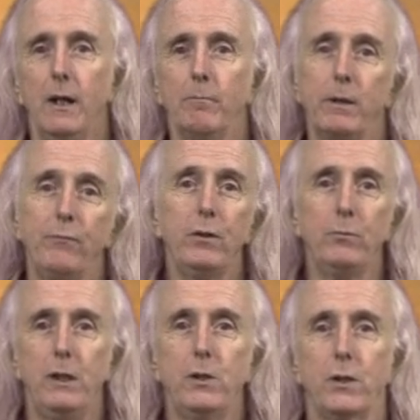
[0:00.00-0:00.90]
but a few
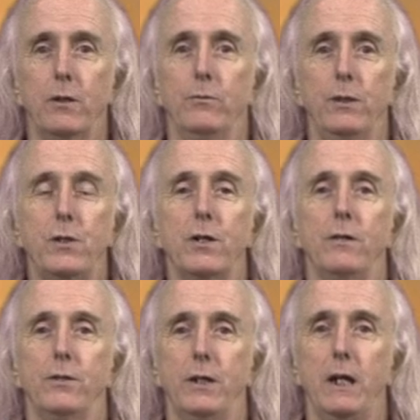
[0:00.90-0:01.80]
weeks ago they
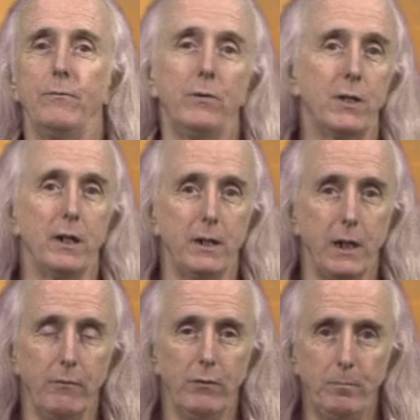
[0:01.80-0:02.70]
started
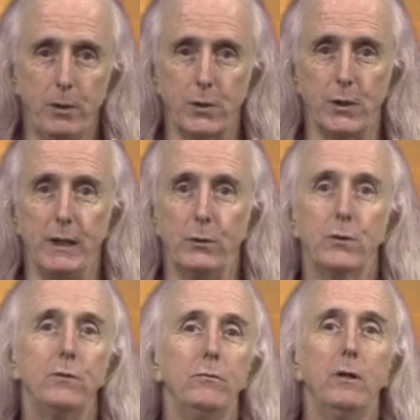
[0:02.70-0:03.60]
advertising for personnel
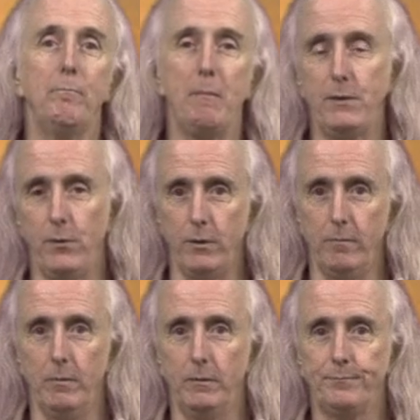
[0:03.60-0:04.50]
to man
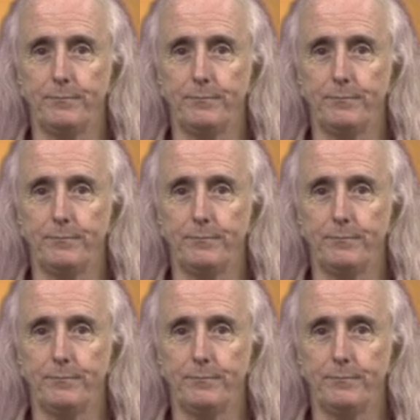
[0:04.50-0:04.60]
them.